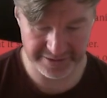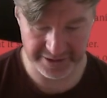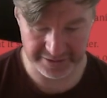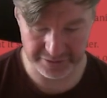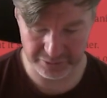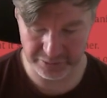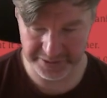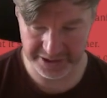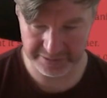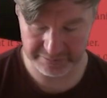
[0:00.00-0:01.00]
thing that will
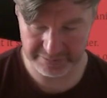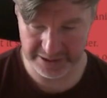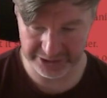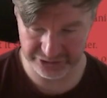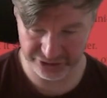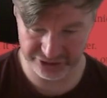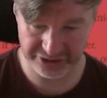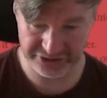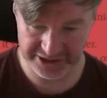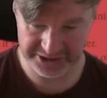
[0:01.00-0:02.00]
be maybe
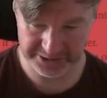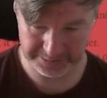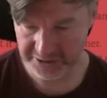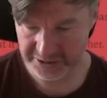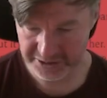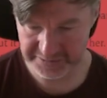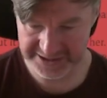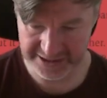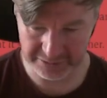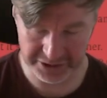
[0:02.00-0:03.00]
introduced is some
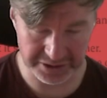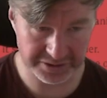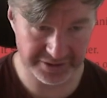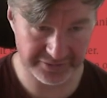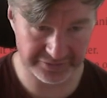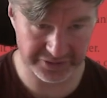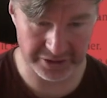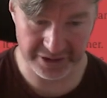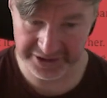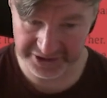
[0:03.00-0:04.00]
sound cues if I've got
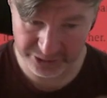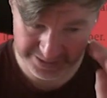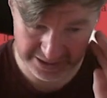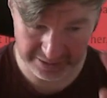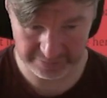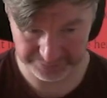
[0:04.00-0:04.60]
an idea about